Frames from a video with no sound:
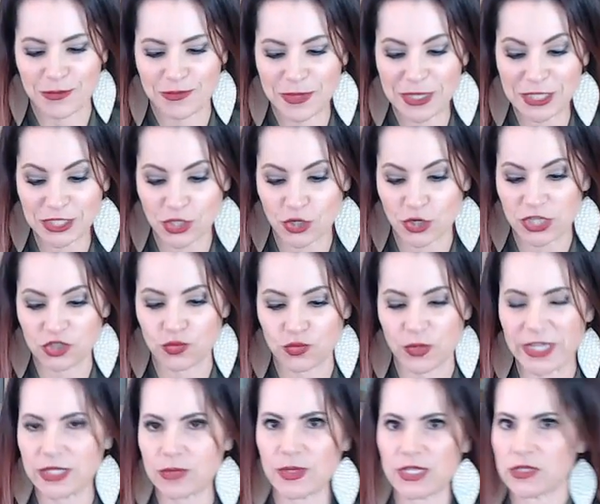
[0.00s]
pizza crust
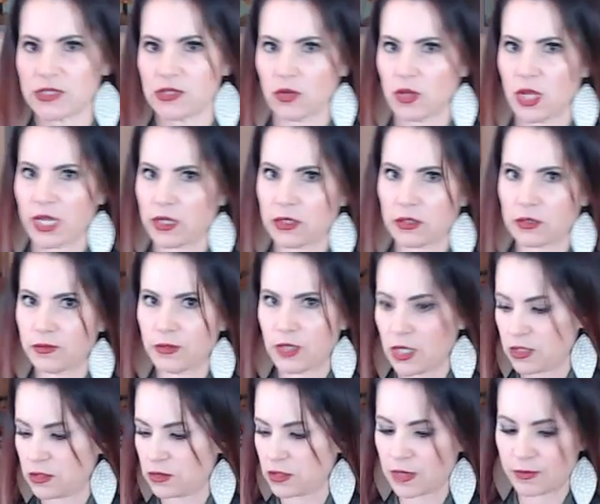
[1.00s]
recipes and they're like, I'm
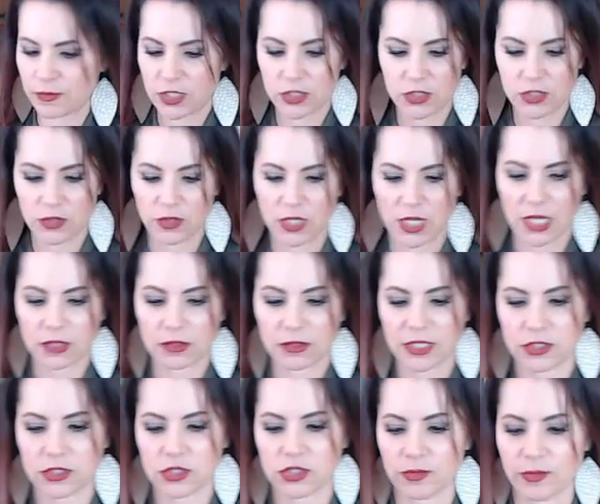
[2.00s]
not doing that.
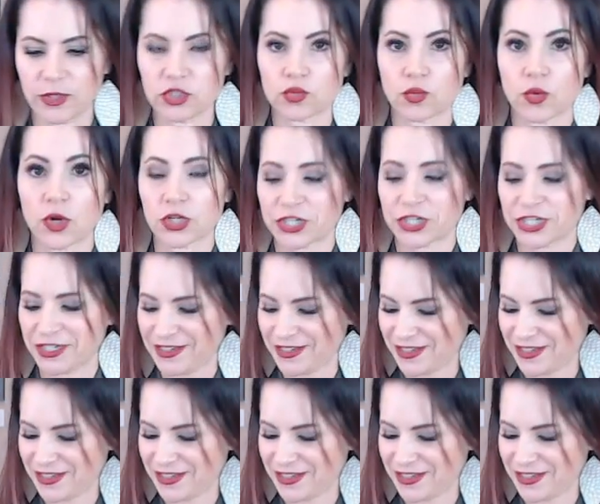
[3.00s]
That's too much work.